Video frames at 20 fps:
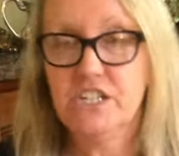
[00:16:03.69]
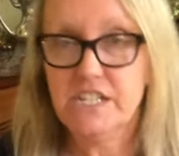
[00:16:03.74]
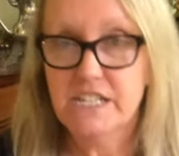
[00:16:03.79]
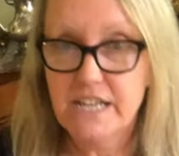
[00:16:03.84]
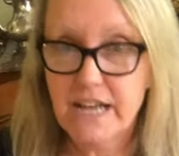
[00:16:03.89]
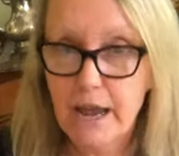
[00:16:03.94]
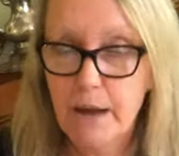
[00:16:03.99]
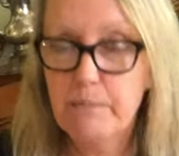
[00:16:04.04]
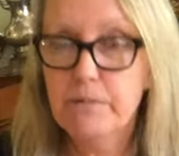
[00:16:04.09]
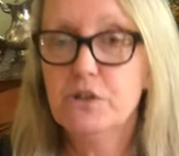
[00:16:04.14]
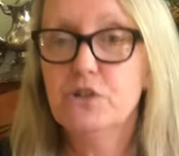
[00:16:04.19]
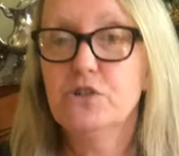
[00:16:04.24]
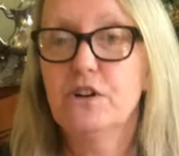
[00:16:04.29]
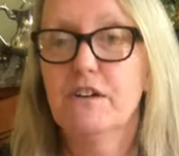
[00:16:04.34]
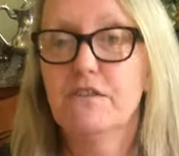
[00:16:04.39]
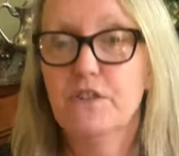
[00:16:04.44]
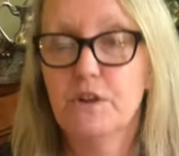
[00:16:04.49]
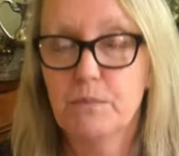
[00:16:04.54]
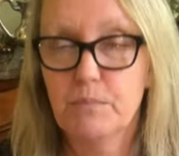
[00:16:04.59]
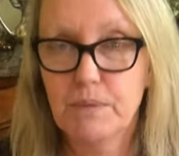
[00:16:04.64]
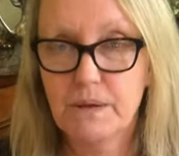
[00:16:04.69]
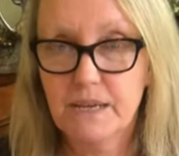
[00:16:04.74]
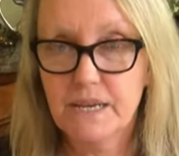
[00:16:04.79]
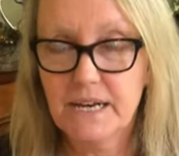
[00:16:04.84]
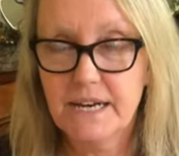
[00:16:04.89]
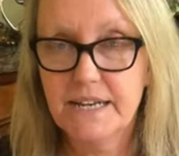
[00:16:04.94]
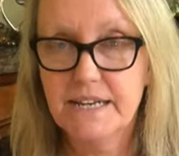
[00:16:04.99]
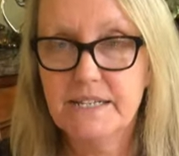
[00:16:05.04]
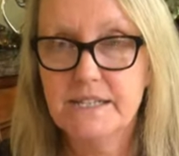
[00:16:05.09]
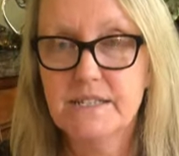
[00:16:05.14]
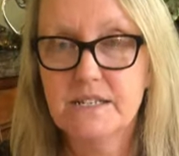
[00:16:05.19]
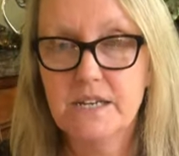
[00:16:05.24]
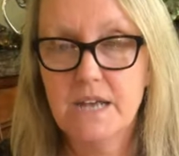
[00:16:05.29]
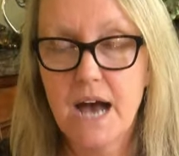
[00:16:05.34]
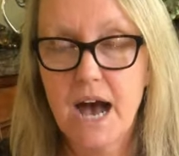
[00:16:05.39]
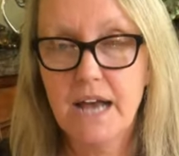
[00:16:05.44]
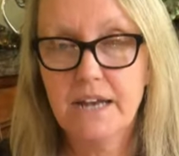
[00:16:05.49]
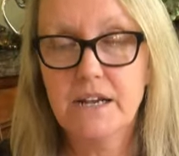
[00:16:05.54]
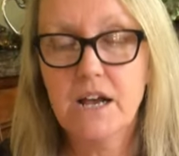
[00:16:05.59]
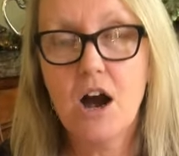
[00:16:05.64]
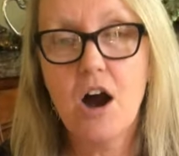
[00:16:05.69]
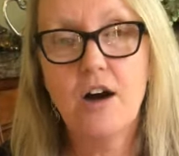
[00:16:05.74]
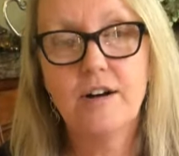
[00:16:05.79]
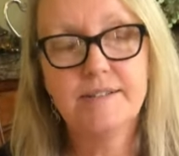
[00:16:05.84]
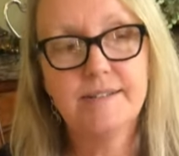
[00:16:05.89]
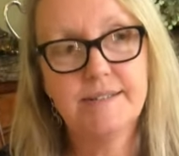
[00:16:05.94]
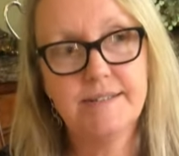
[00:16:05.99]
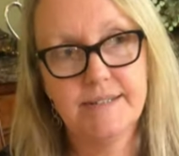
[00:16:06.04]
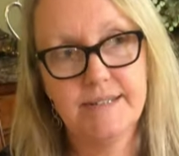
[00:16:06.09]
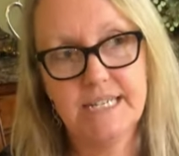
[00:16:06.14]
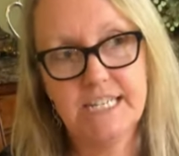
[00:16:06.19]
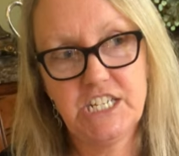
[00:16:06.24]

The temperature of their blood is not constant.